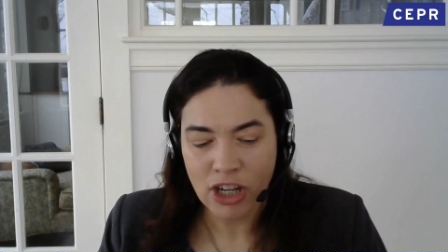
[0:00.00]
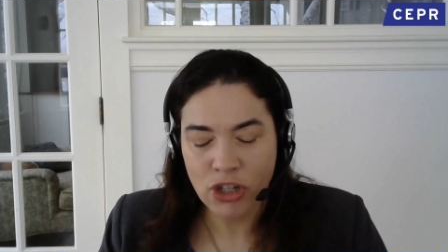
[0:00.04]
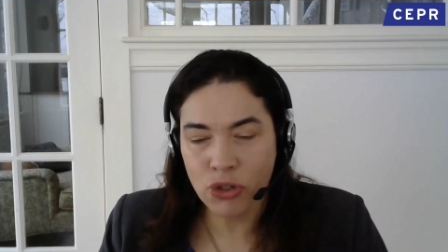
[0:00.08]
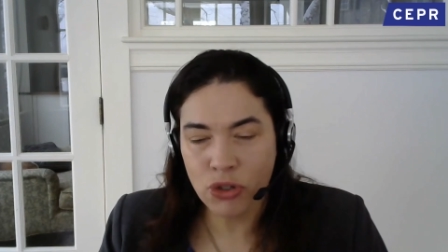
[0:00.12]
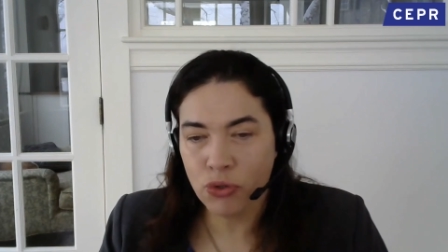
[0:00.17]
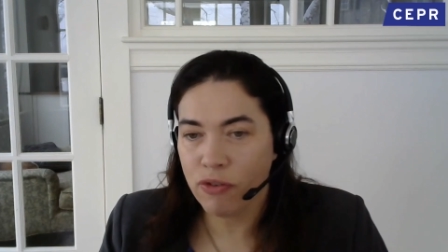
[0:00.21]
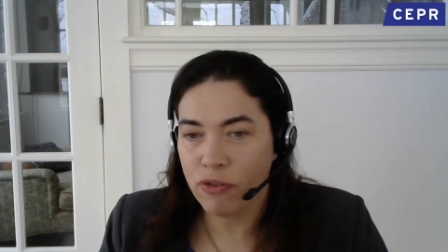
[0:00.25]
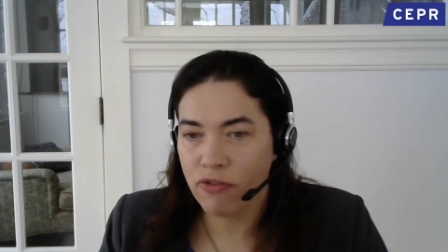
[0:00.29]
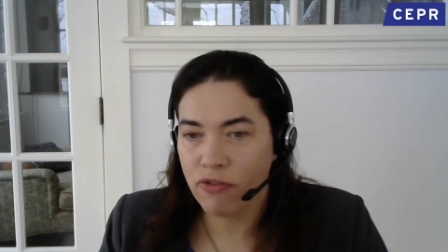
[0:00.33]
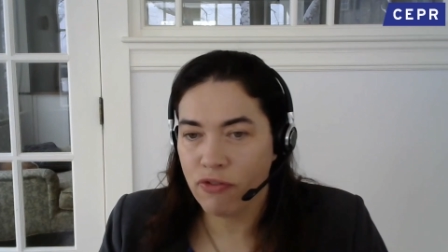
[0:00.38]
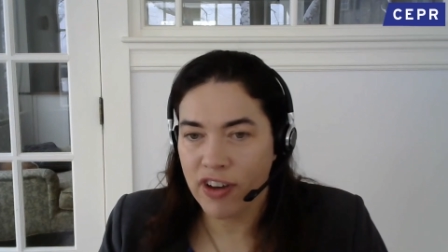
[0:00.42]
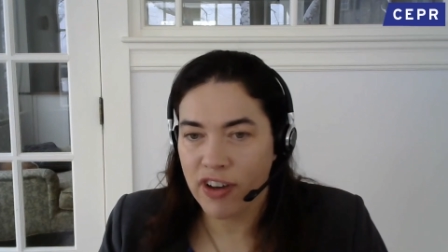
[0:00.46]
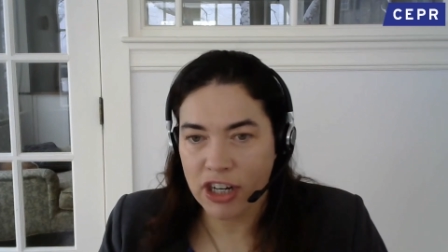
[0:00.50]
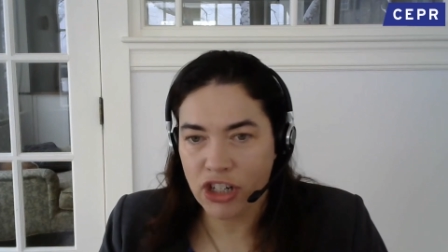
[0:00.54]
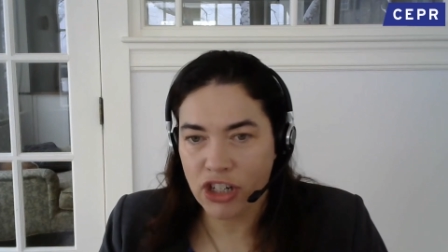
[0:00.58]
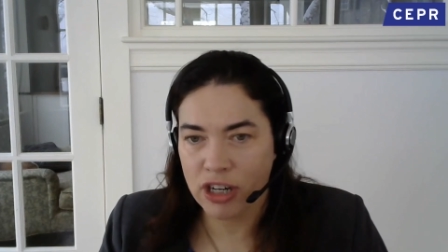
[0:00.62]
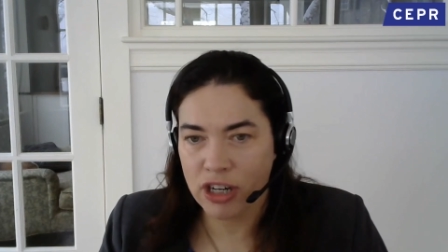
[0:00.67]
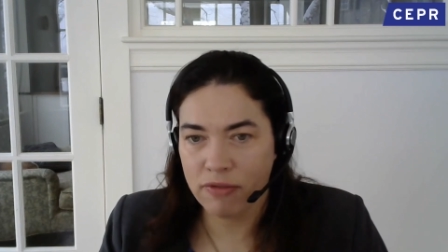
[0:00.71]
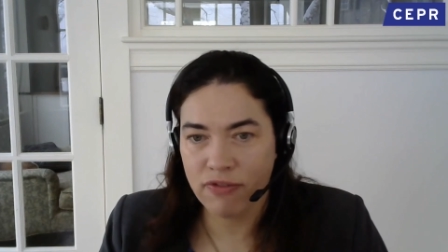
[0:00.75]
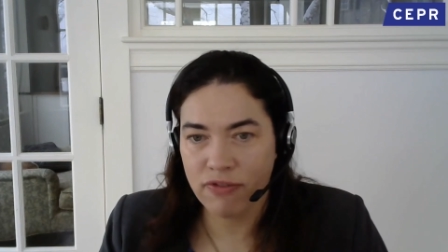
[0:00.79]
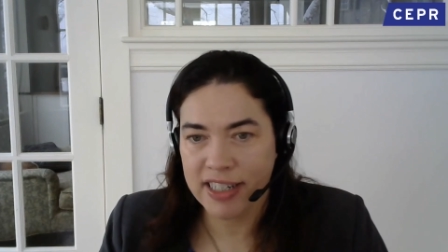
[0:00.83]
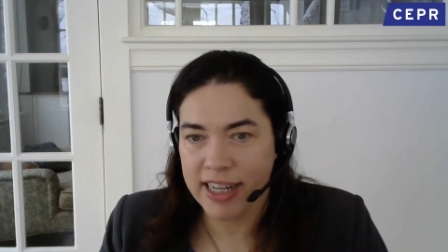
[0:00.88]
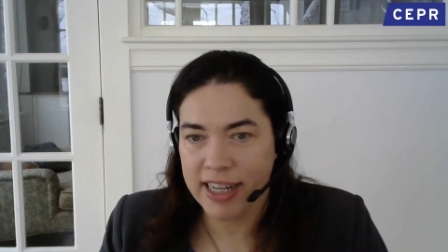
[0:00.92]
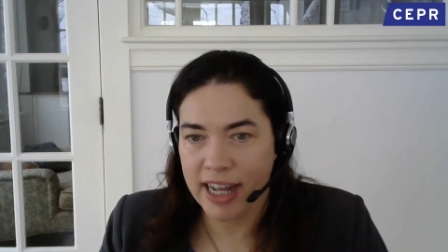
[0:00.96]
new
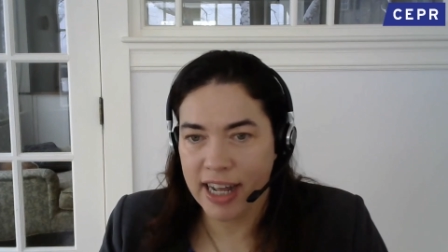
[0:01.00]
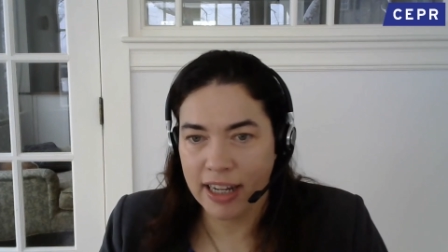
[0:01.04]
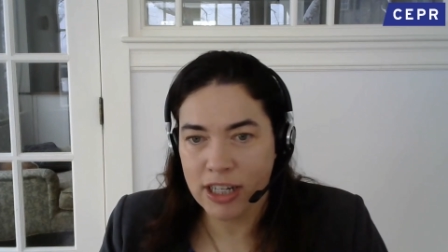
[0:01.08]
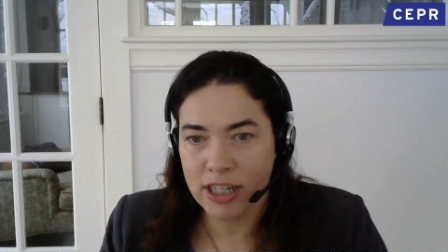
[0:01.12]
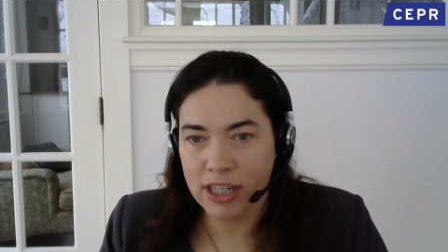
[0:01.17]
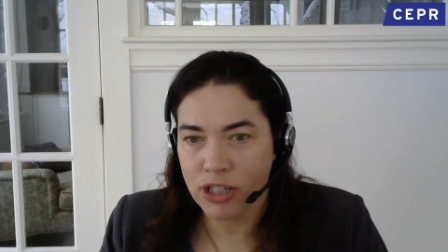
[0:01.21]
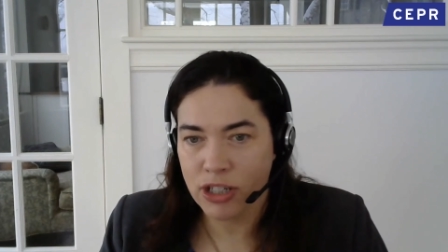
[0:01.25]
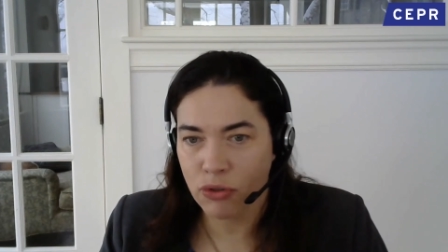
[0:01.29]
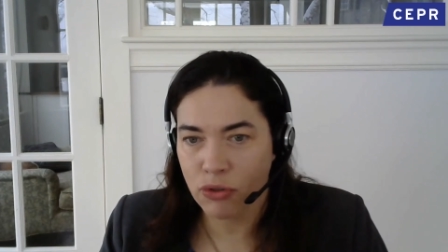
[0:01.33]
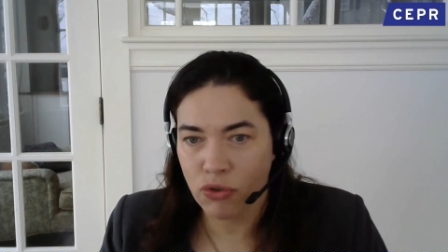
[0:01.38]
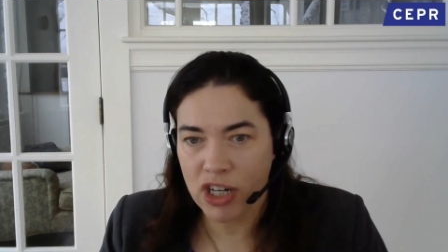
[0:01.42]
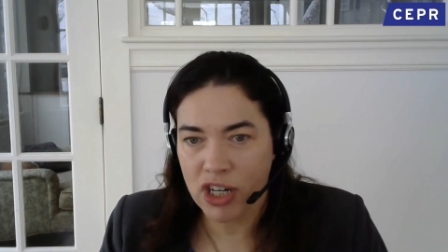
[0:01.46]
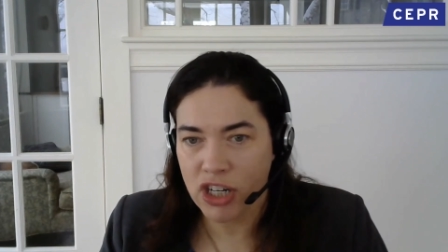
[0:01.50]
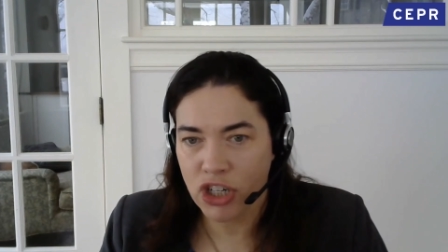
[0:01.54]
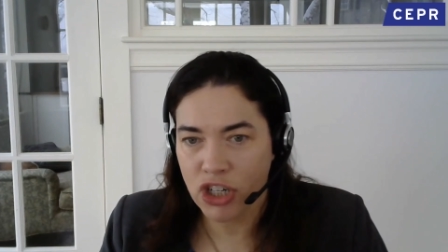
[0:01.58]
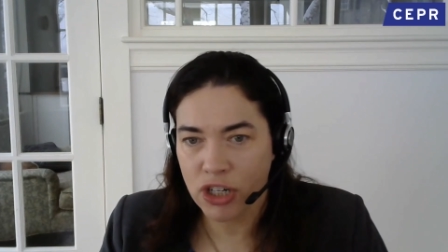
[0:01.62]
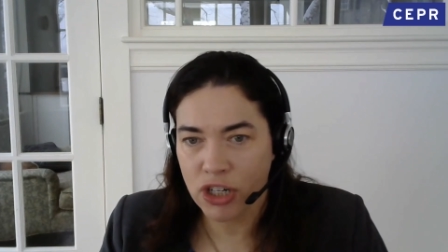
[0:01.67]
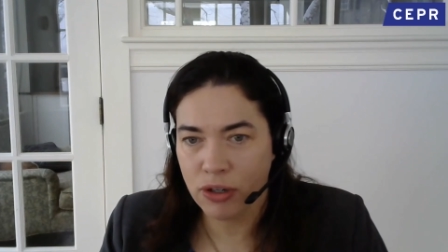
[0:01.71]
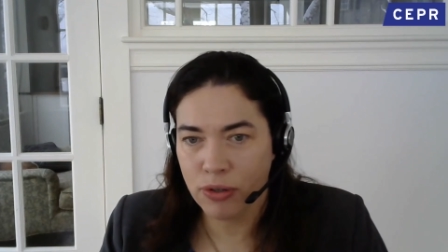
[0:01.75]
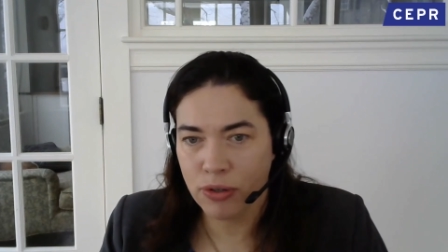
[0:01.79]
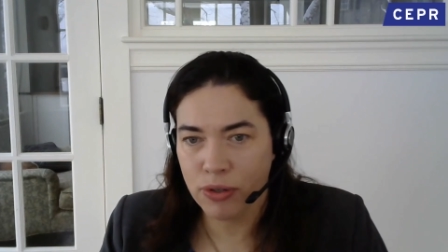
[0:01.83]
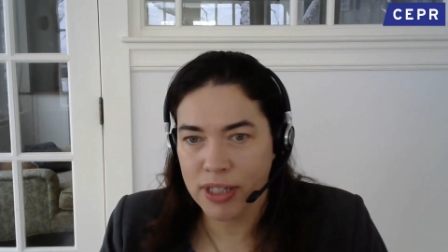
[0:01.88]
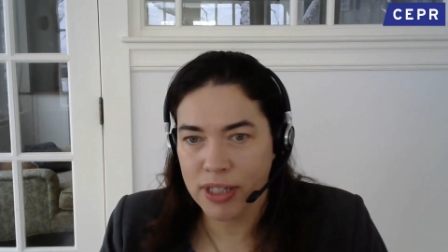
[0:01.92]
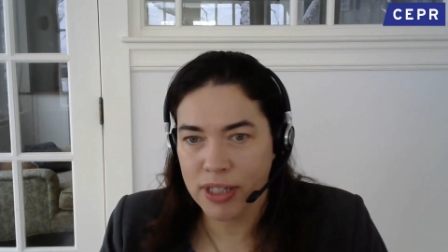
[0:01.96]
infection fatality
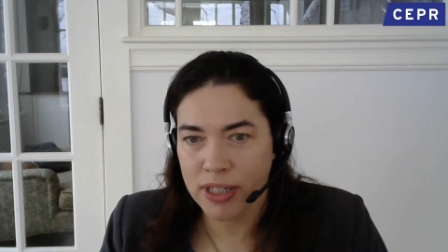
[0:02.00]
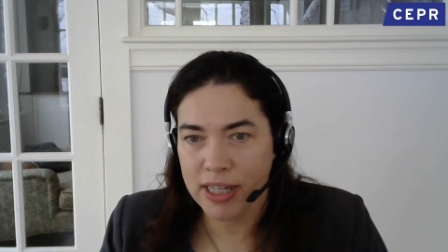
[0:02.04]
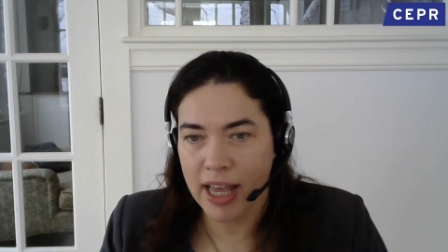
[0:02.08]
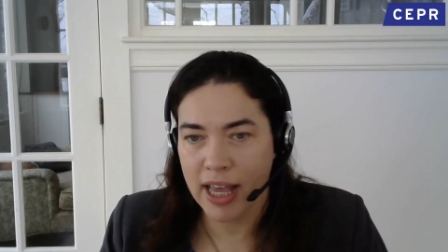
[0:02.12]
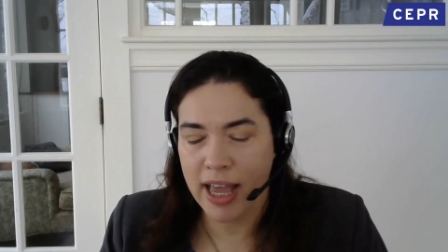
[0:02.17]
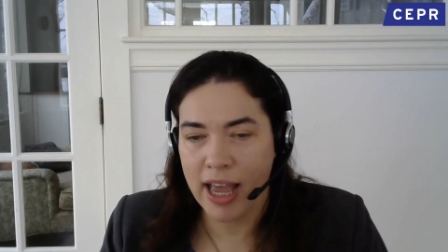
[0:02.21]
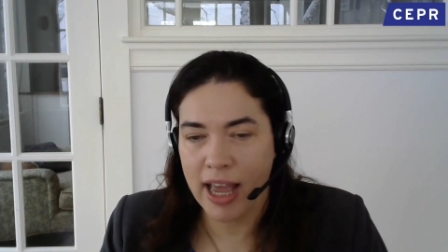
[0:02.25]
ratios